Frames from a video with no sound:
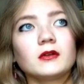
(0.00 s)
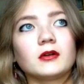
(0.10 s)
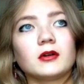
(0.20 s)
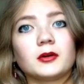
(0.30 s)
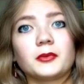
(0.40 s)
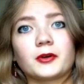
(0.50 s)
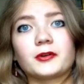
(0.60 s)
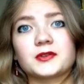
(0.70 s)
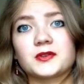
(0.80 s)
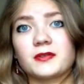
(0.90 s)
um,
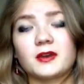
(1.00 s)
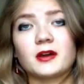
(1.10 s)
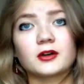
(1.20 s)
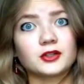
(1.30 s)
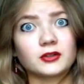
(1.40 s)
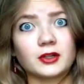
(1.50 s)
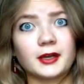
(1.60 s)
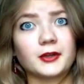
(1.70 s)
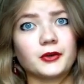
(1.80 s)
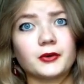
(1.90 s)
because they are not like
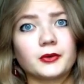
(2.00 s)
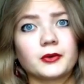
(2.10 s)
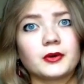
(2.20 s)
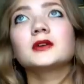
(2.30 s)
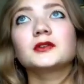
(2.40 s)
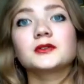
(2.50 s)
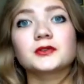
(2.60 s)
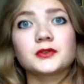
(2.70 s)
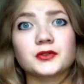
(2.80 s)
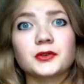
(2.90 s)
you.
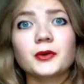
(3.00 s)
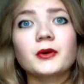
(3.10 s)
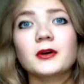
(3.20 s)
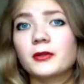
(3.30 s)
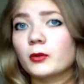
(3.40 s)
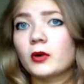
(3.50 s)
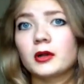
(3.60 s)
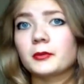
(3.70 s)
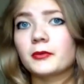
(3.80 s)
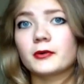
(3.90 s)
So you are the
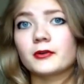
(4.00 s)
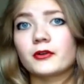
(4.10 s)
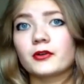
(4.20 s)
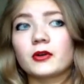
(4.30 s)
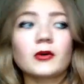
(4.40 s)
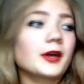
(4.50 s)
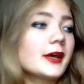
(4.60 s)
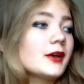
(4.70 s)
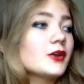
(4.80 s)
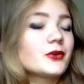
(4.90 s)
one person.
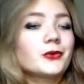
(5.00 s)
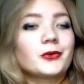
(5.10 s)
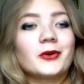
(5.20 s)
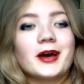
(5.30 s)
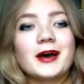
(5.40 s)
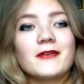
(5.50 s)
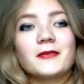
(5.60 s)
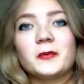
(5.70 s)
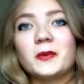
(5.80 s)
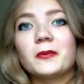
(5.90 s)
Okay, you have
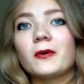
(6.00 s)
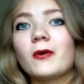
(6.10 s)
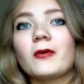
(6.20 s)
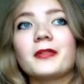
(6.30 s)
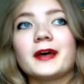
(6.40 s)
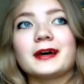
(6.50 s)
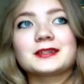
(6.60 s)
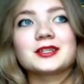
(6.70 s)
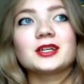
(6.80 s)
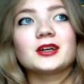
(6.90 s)
people
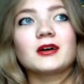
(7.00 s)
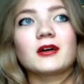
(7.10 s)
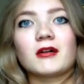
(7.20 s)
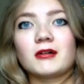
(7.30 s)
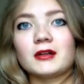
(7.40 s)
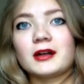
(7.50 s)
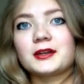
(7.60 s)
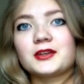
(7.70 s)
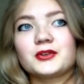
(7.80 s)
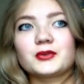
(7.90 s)
that are
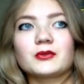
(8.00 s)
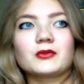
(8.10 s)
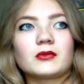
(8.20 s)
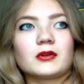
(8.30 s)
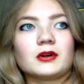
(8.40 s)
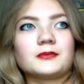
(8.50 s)
like you or